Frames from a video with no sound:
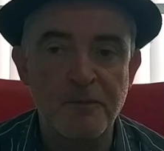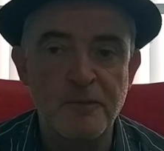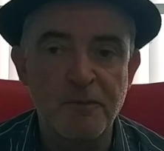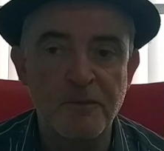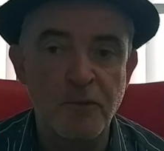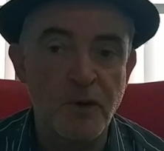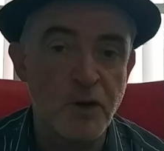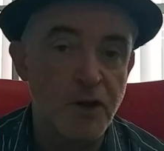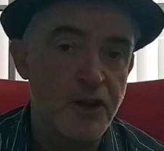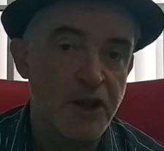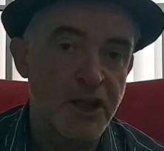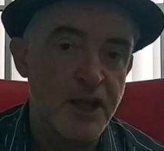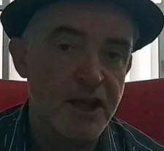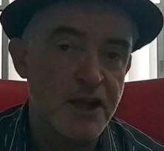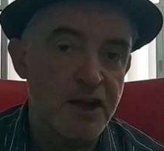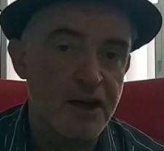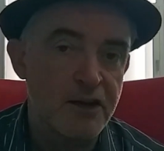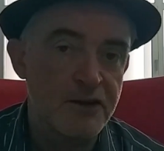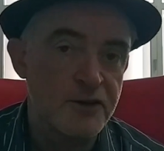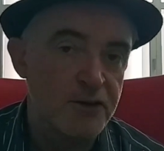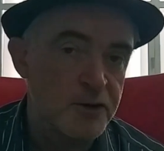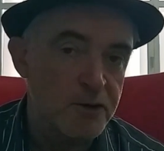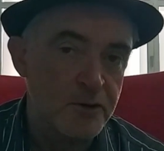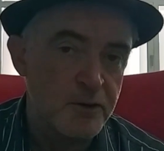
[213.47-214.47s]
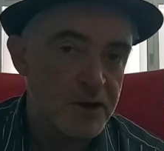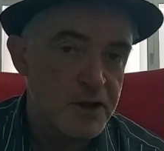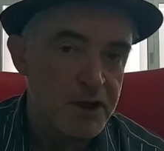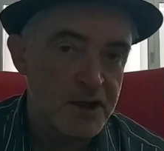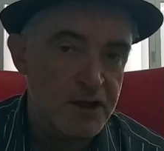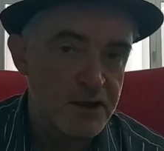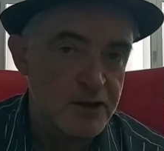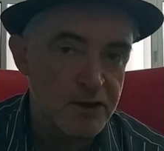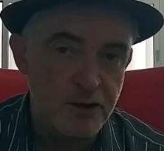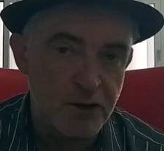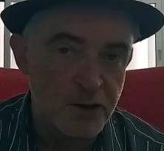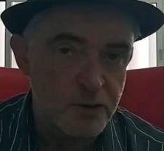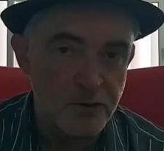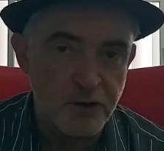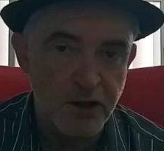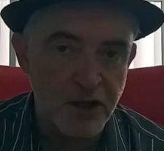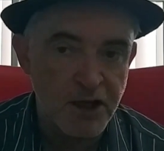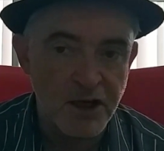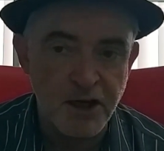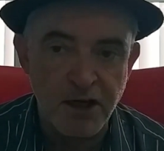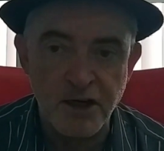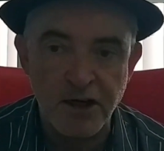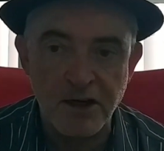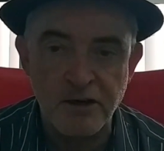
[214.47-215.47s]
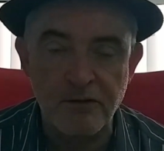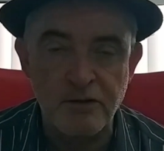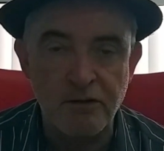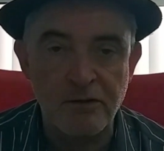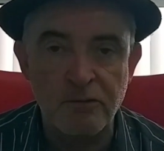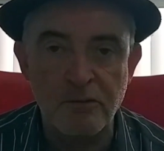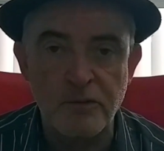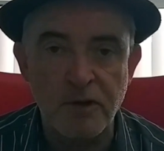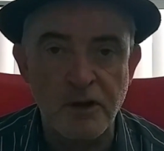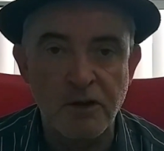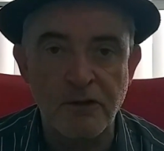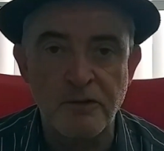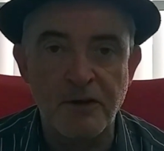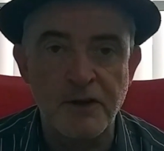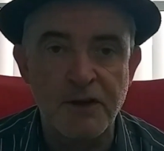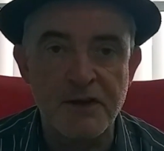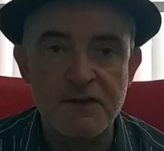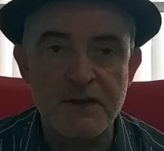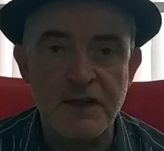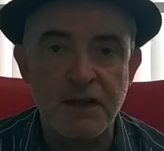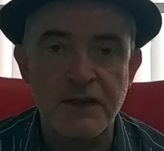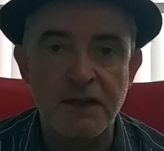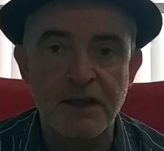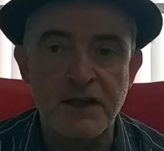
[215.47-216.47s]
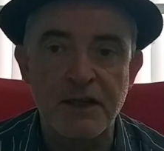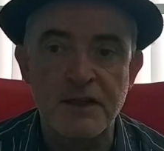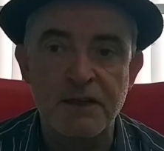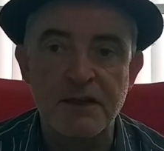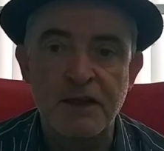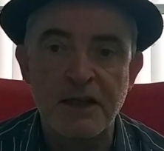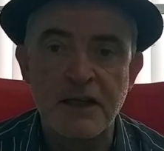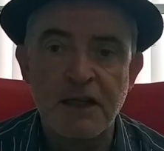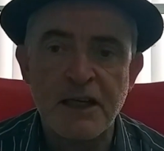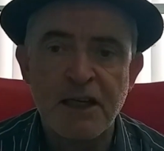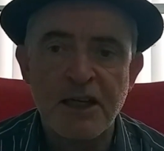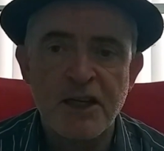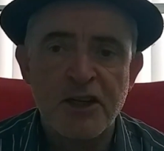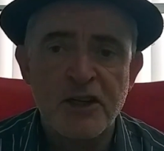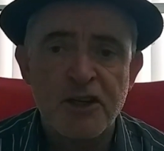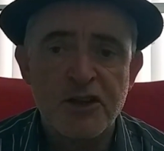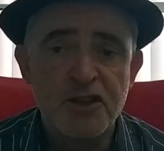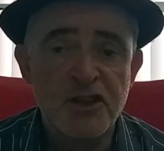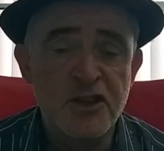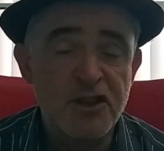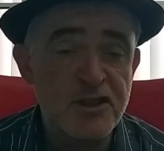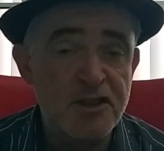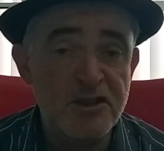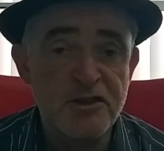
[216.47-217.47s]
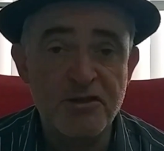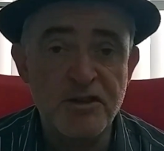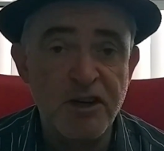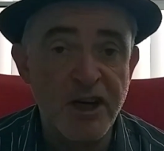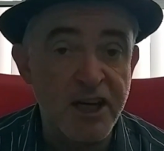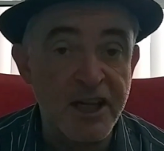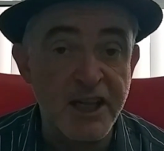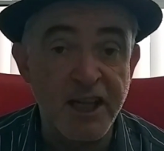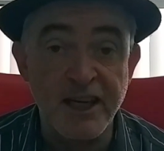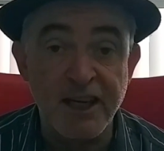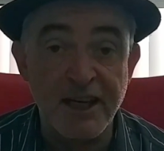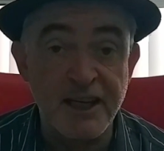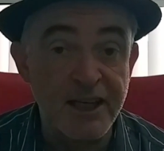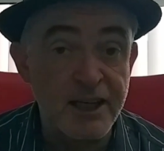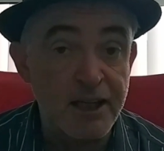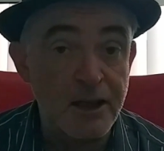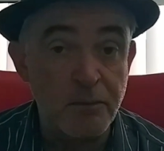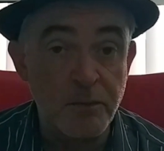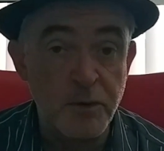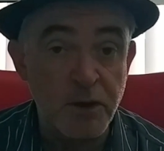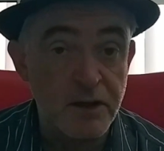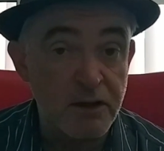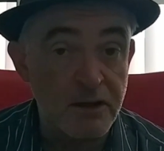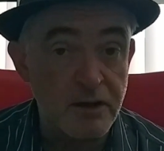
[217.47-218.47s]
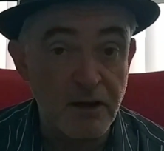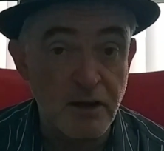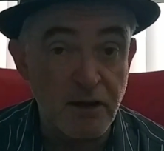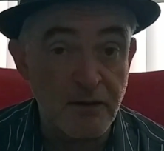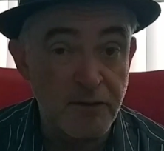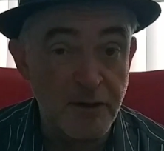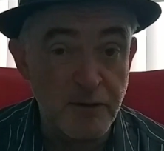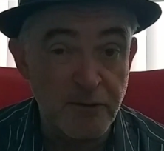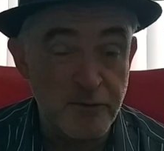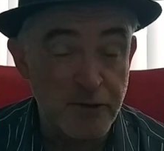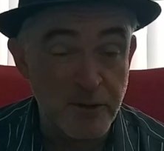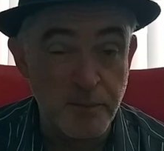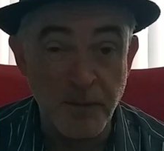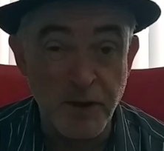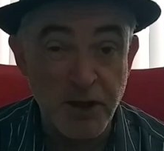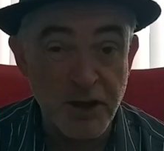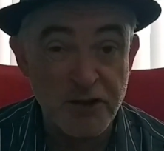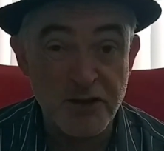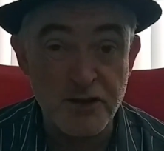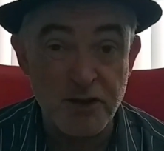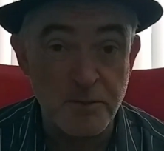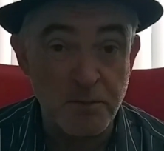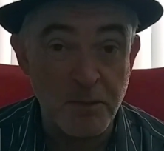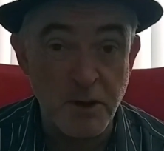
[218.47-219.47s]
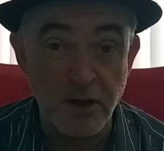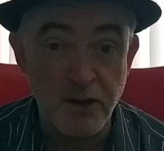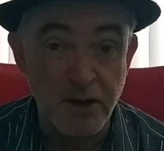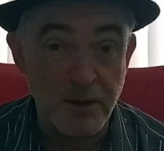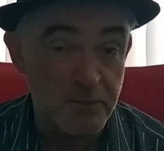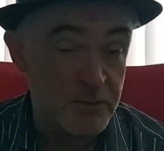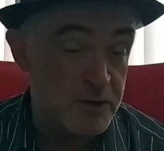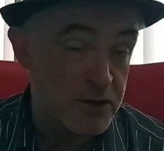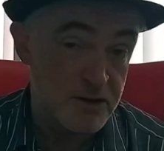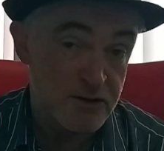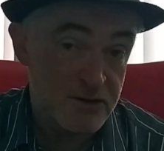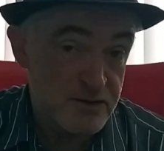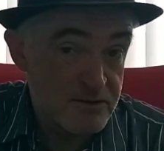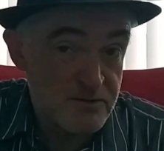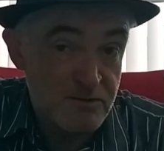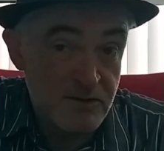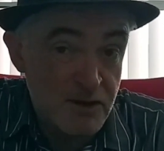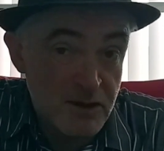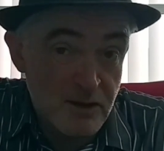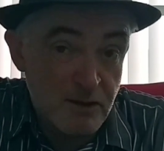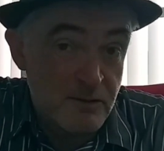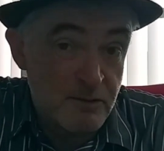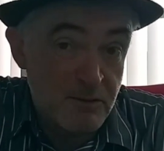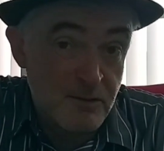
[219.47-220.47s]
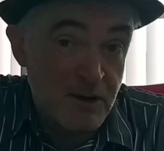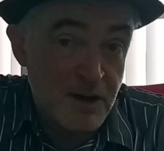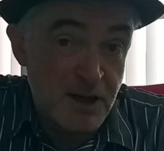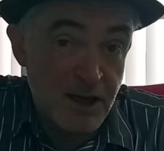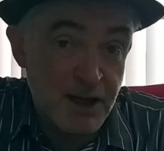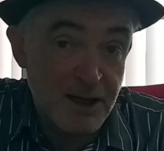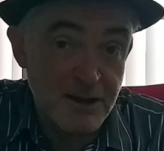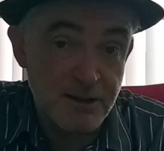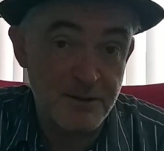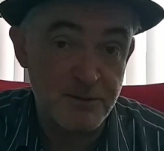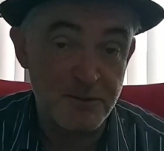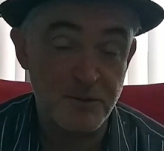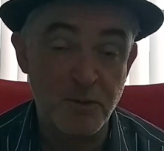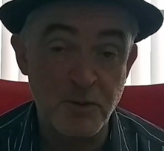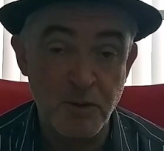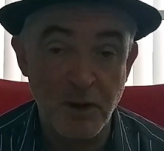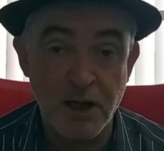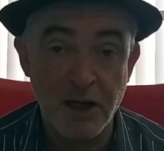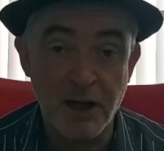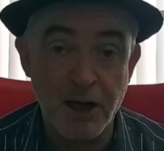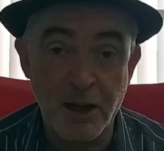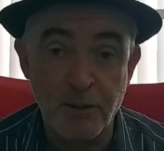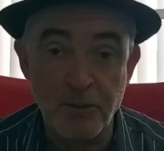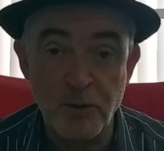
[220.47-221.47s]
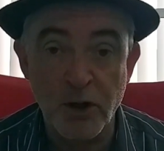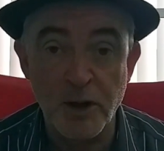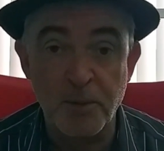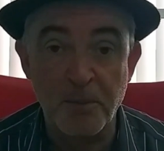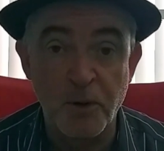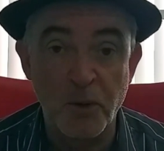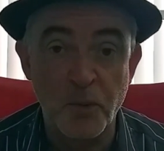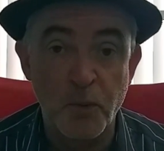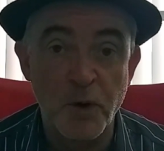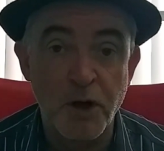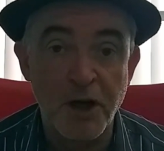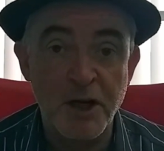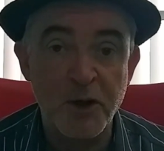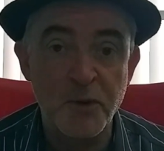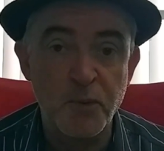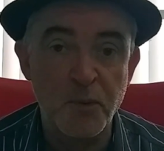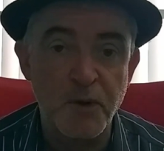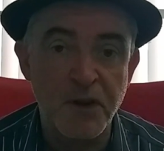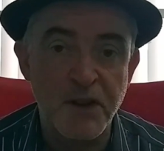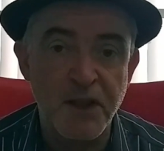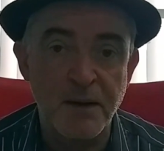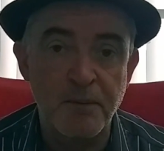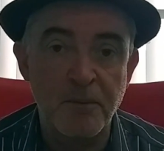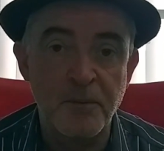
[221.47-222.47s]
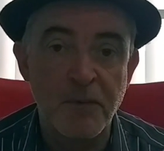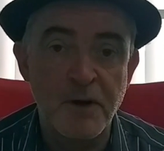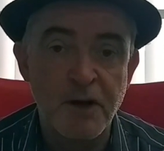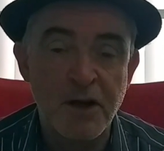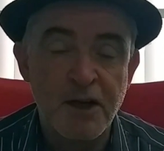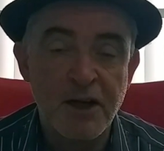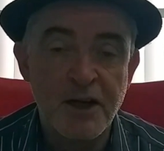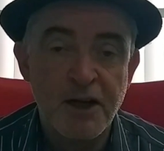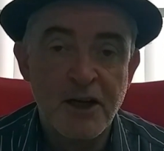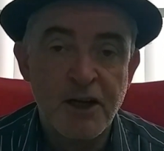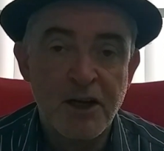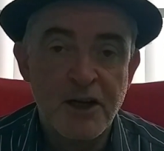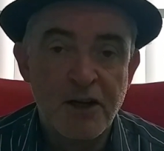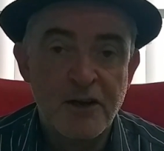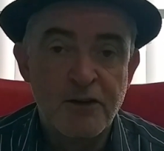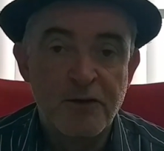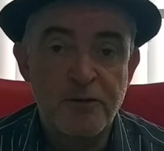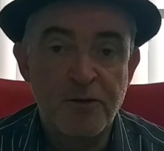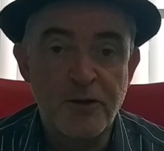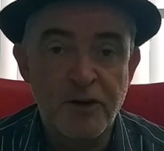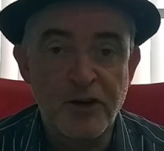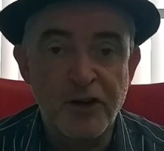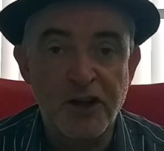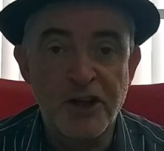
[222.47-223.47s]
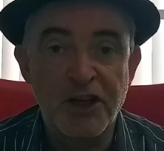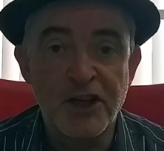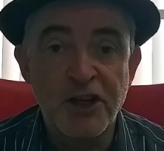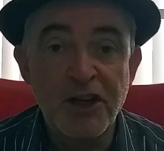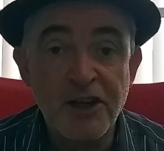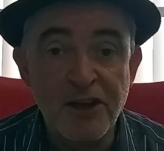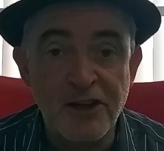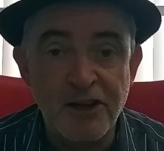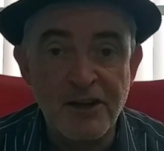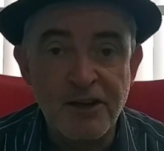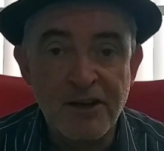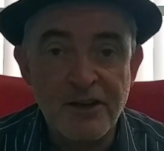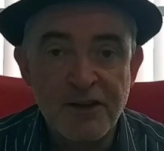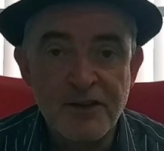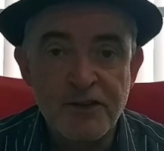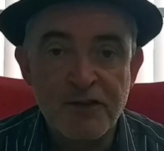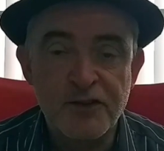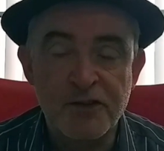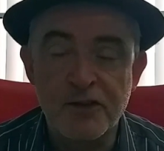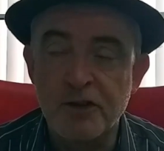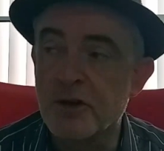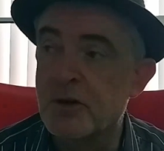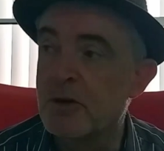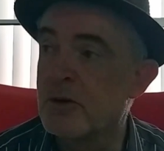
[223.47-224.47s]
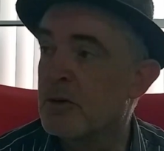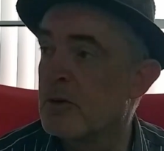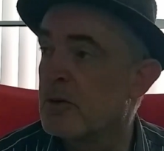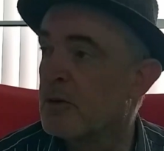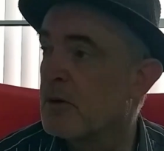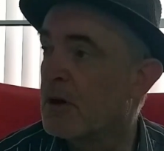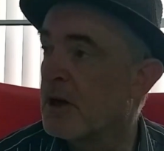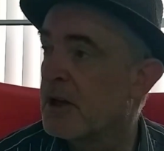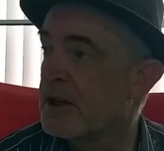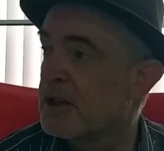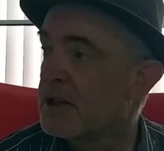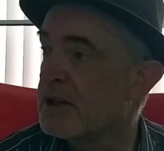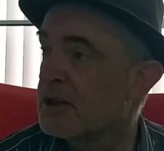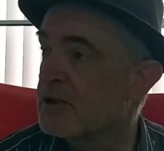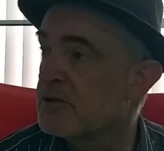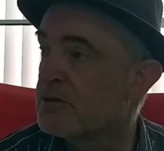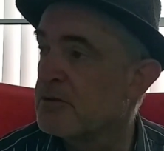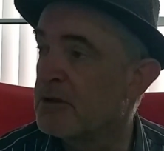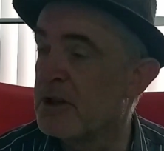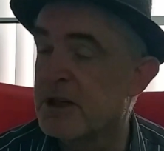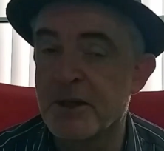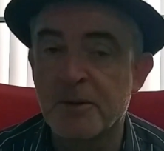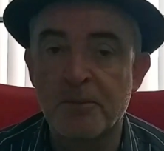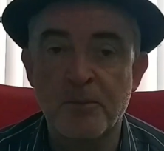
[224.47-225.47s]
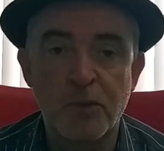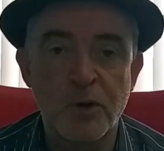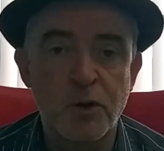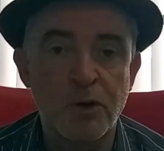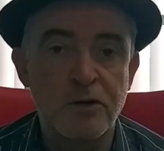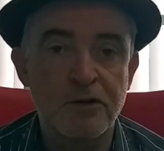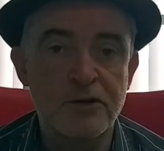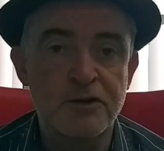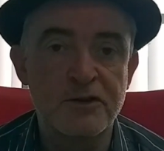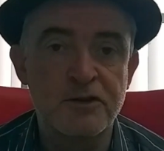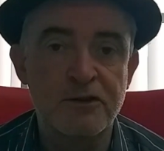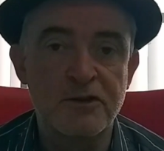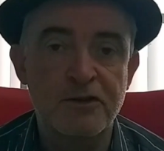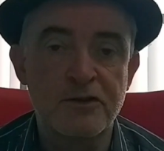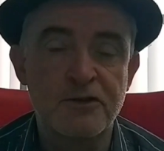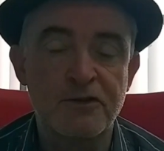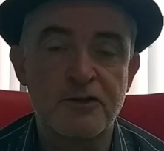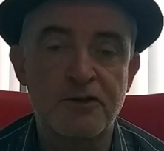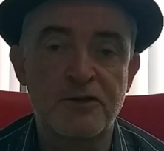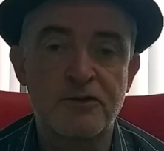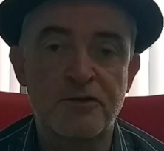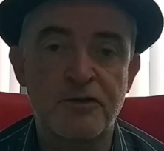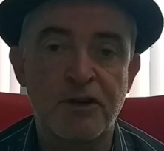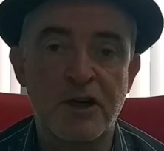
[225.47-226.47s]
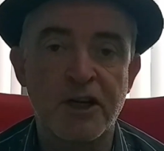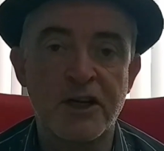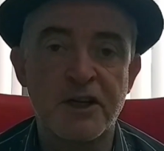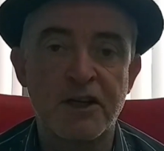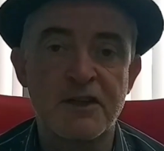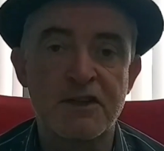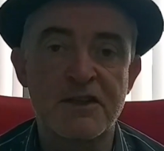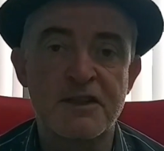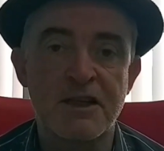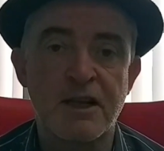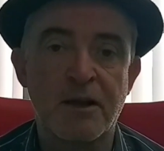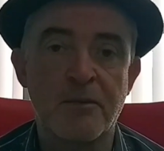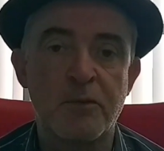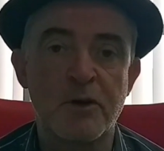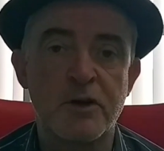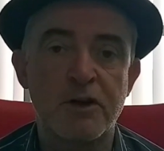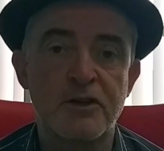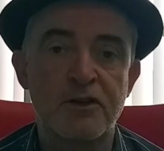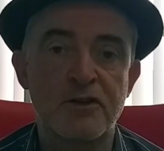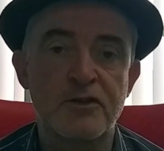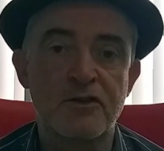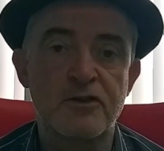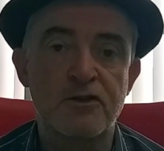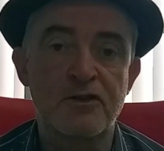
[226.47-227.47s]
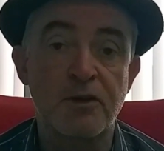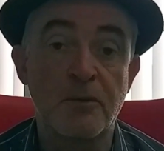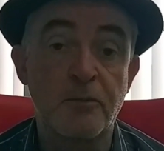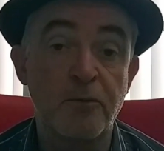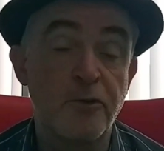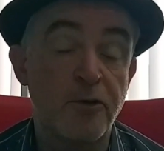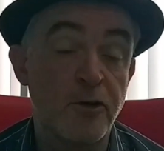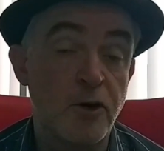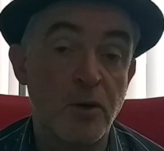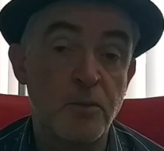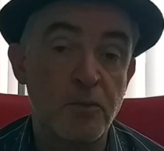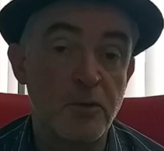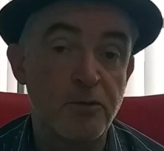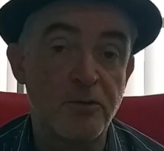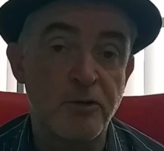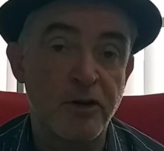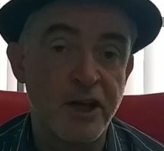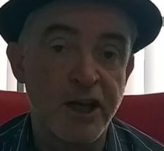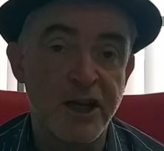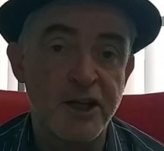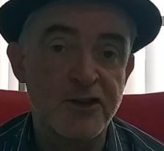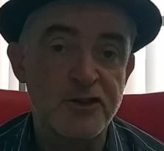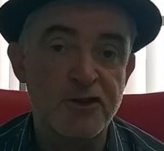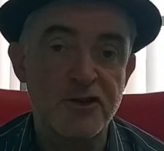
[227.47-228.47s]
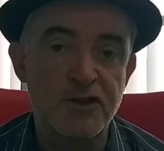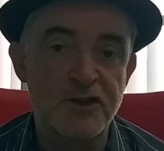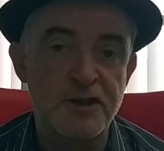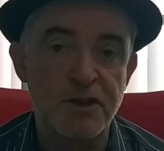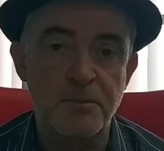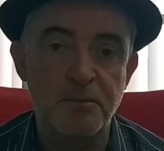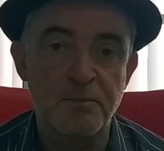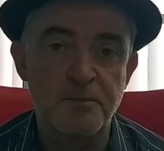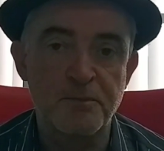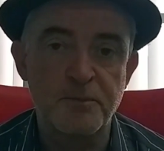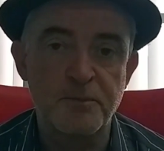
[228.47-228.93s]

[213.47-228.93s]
what they are doing and who they are and things like that. Just to try and get a little bit of information about them, because, you know, I'm going to be working with them for a year. So I think it's really important to try and establish some form of relationship